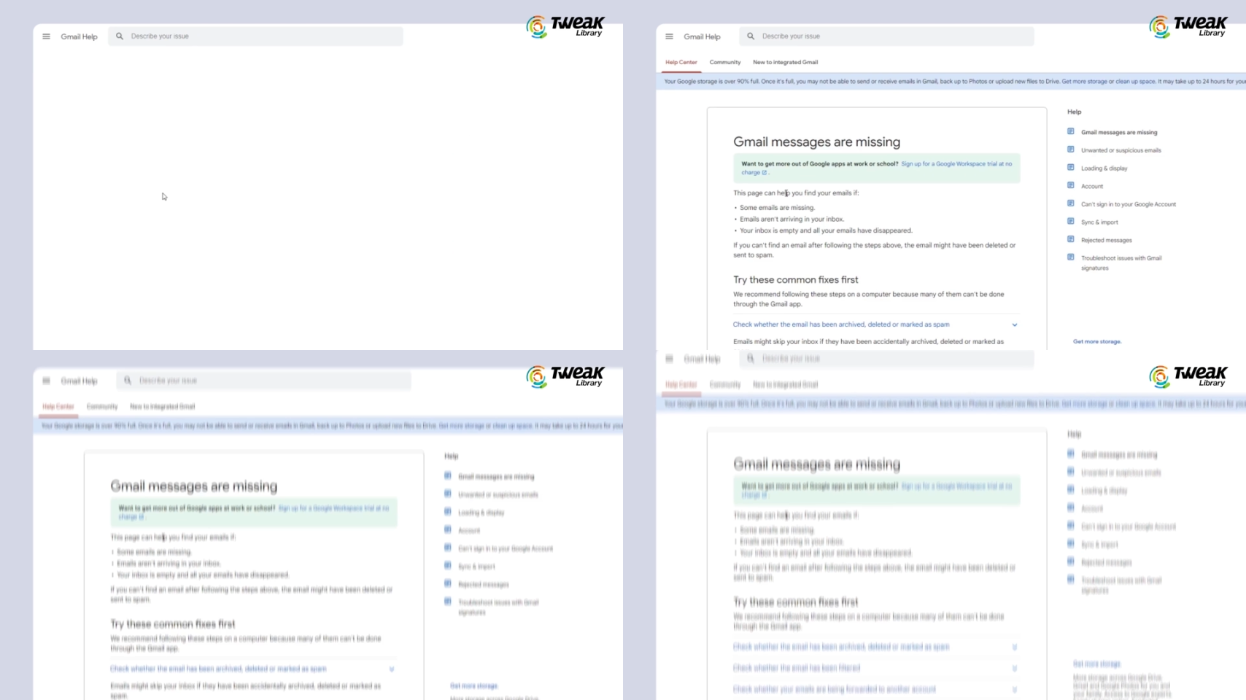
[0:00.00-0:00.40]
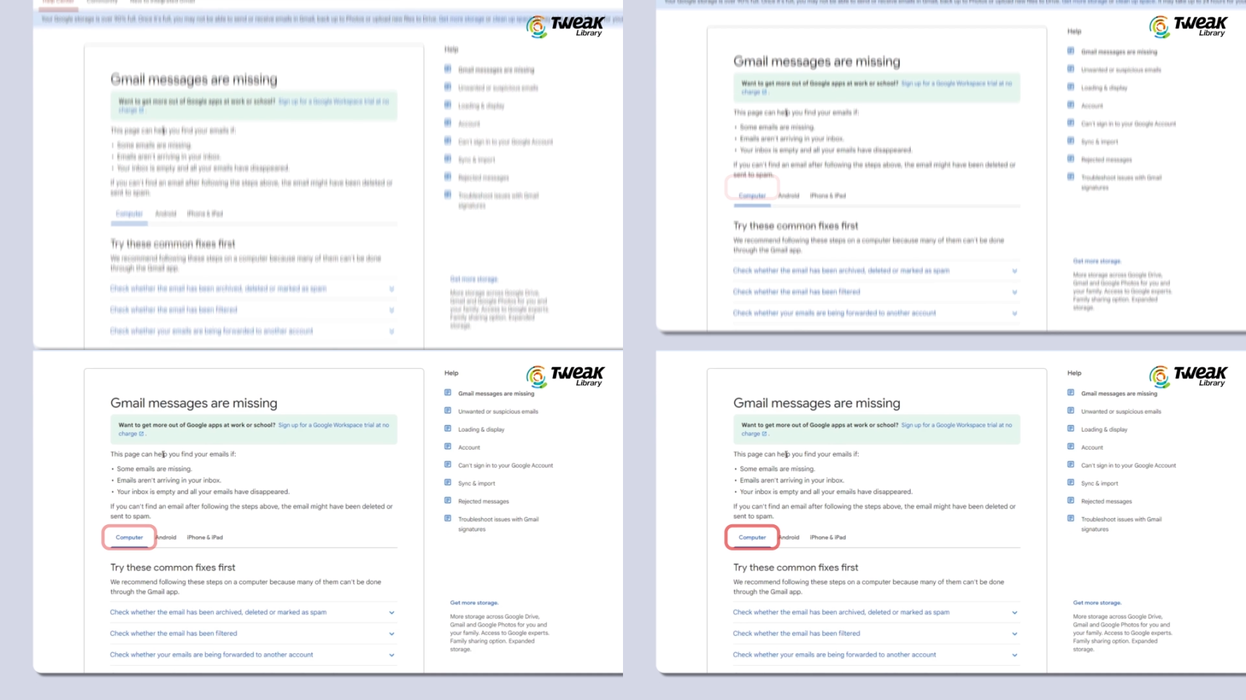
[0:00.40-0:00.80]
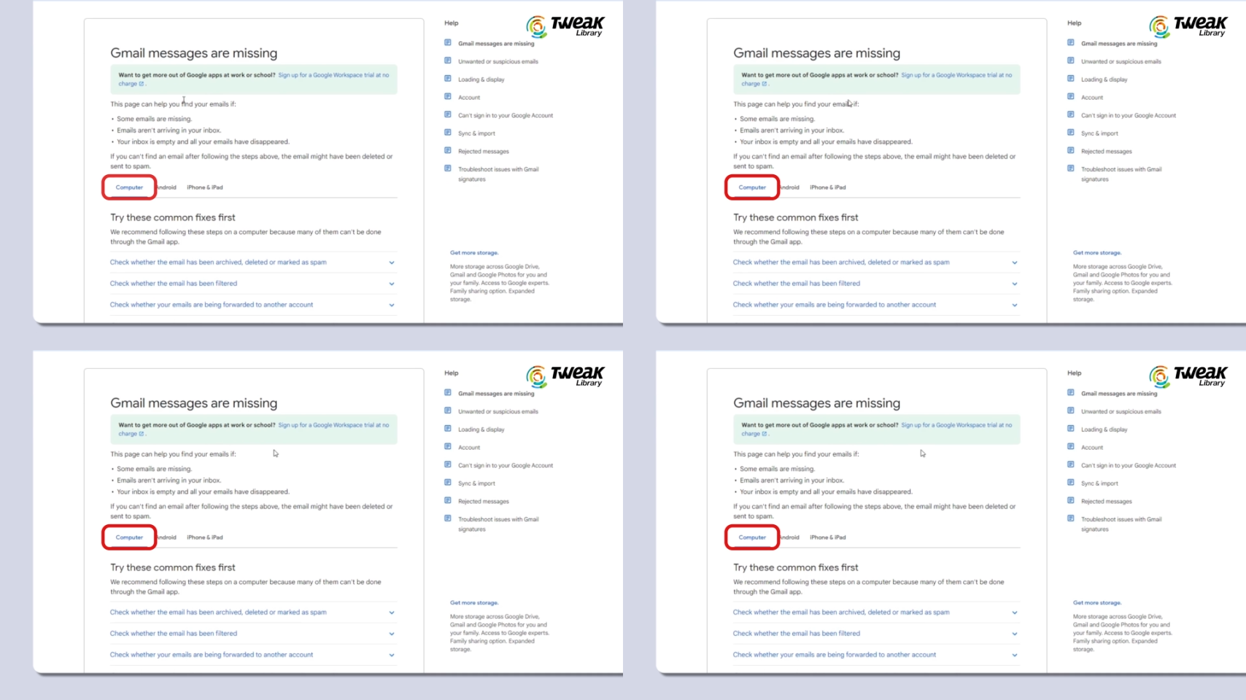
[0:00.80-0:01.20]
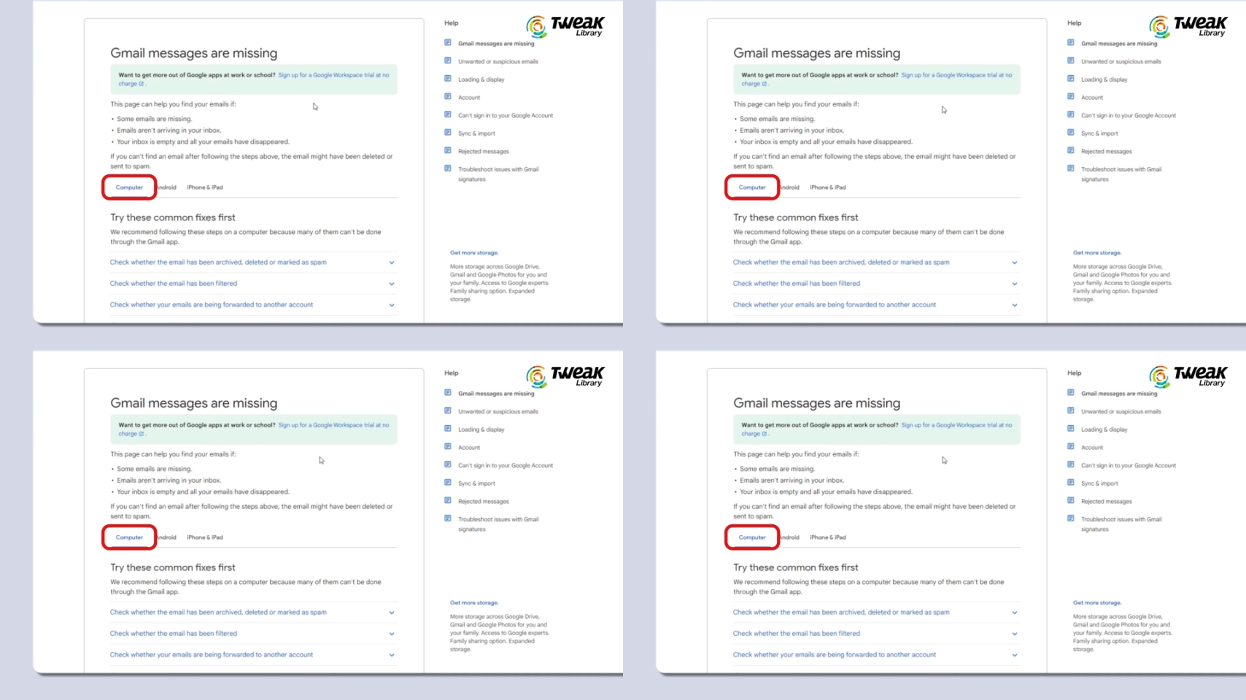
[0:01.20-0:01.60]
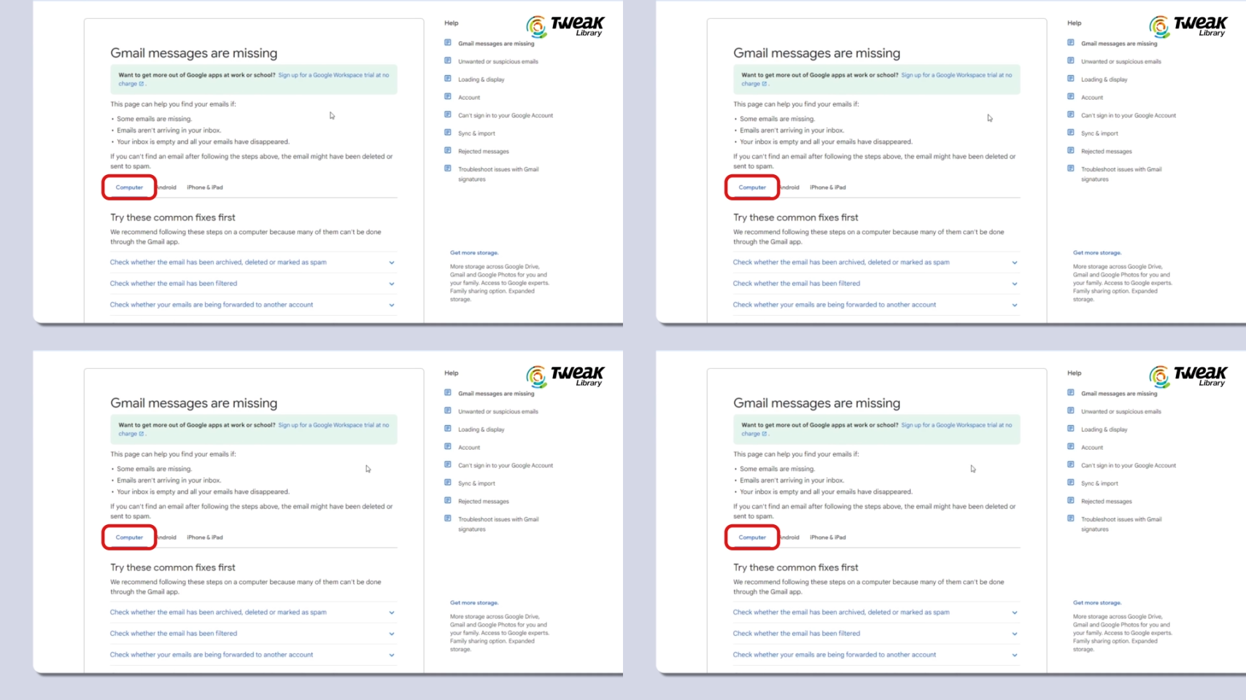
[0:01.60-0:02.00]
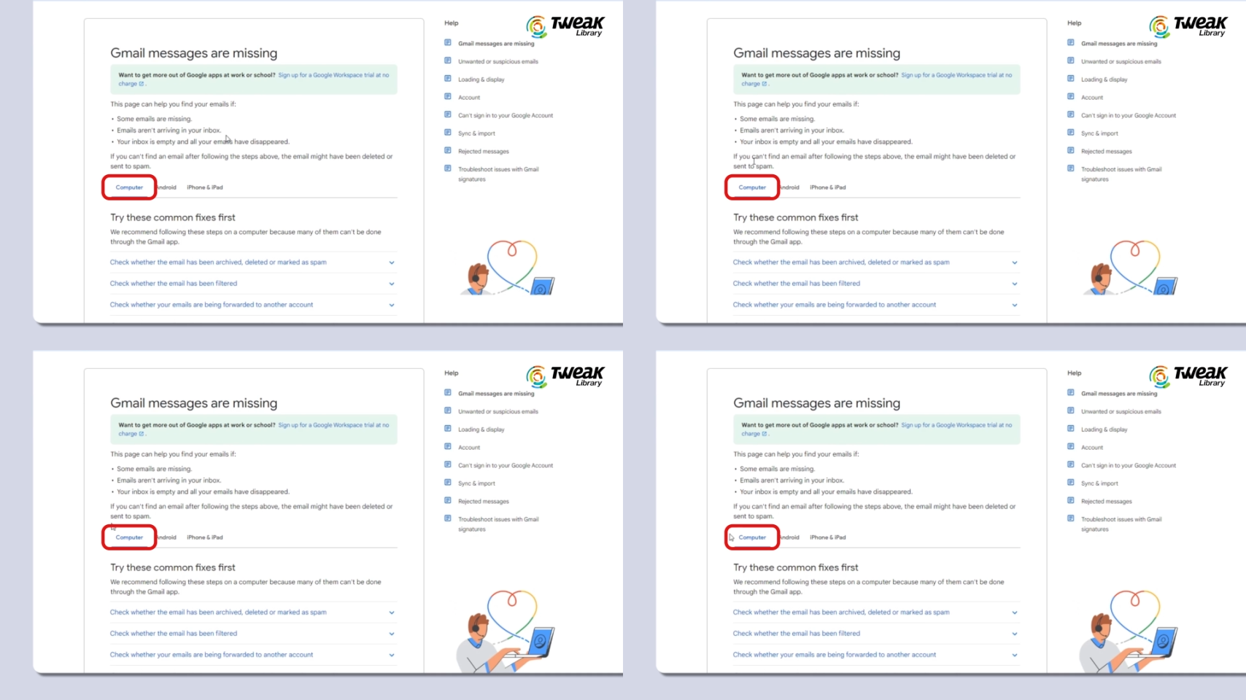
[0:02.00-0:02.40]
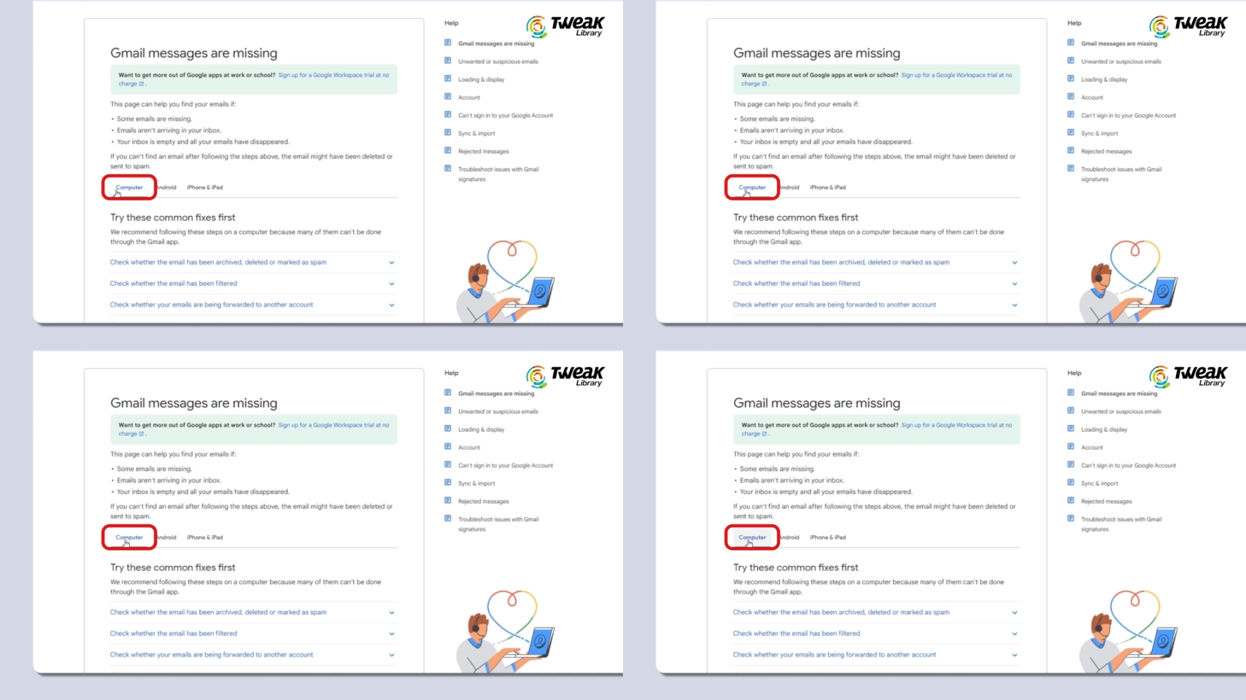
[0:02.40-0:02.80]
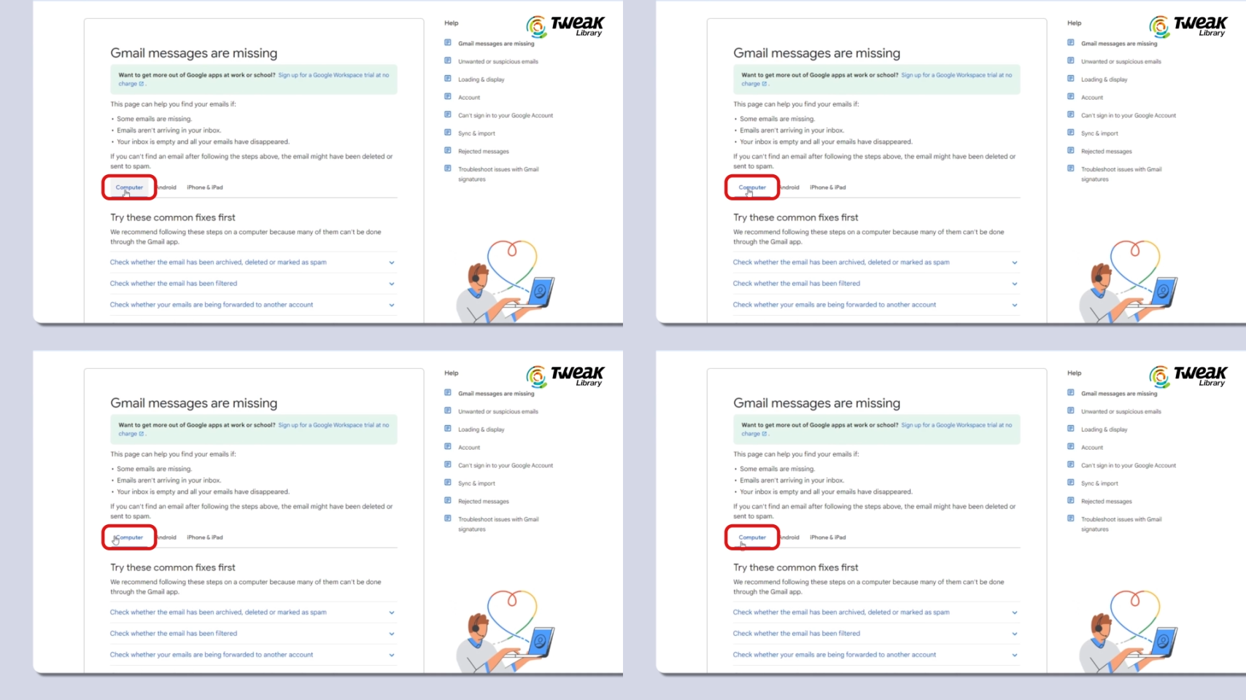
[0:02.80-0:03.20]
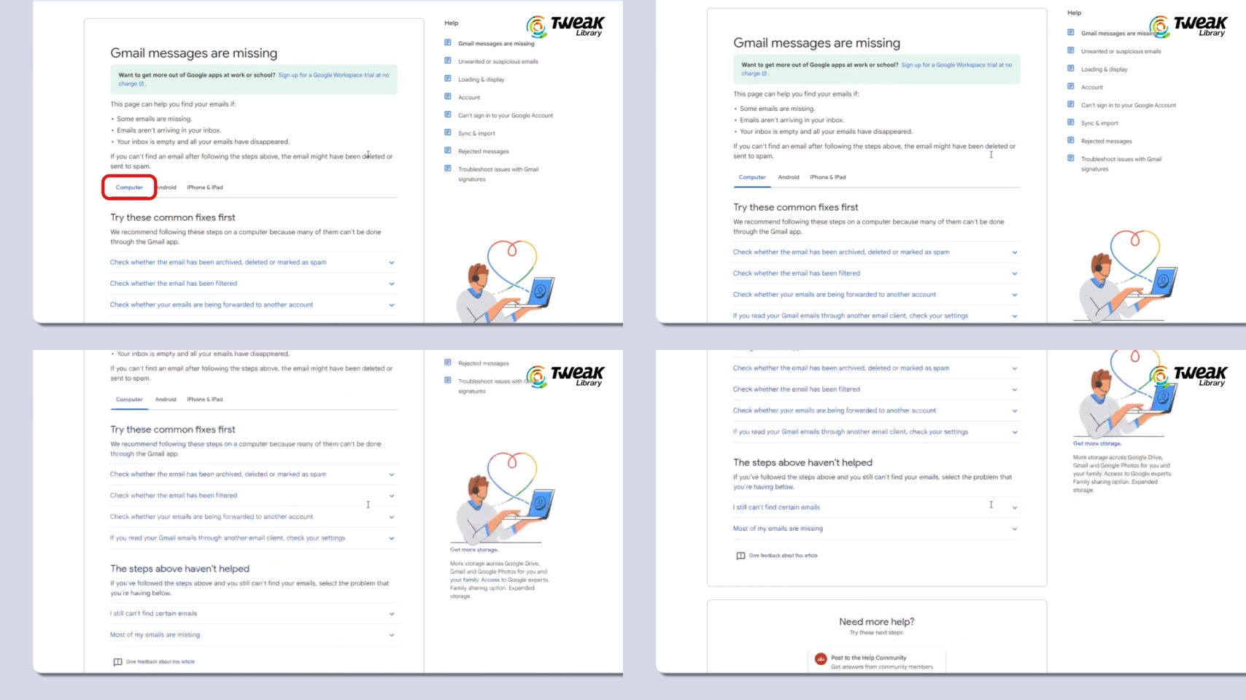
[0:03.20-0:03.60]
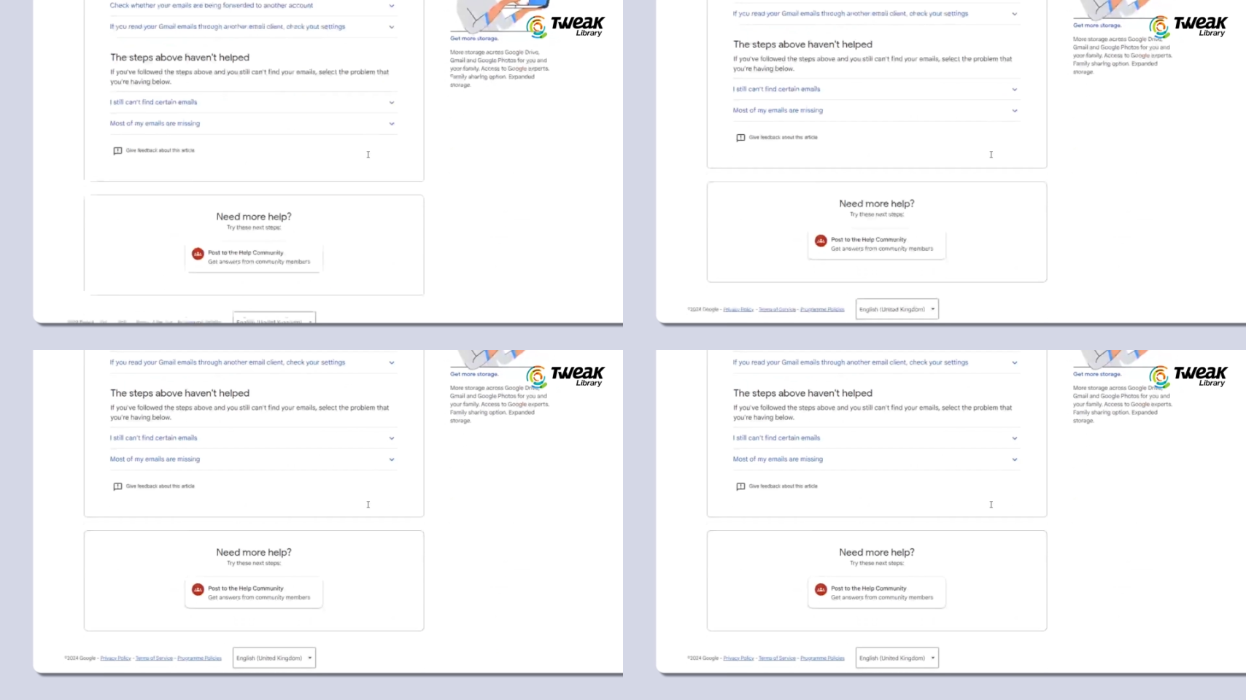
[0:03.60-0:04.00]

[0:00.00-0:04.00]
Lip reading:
[unreadable: no face in view]